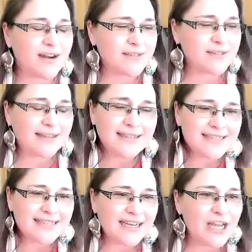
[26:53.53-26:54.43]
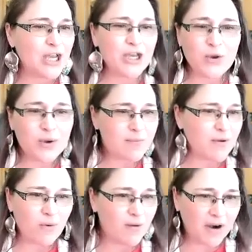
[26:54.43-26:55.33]
And I was like, listen, you can be
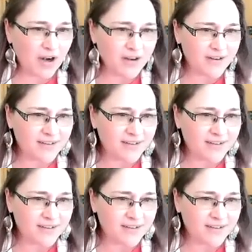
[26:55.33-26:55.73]
Walmart.